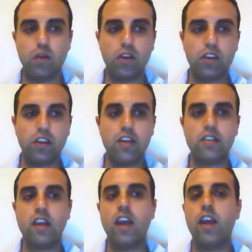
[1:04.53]

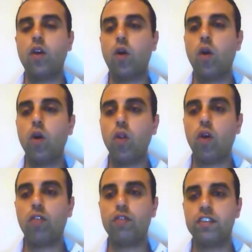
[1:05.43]
communities, and
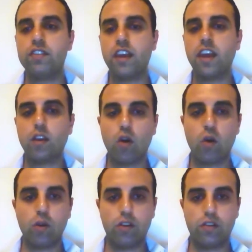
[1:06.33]
all of the
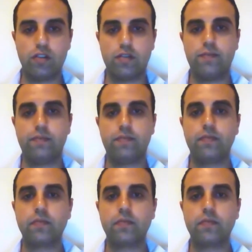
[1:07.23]
stakeholders.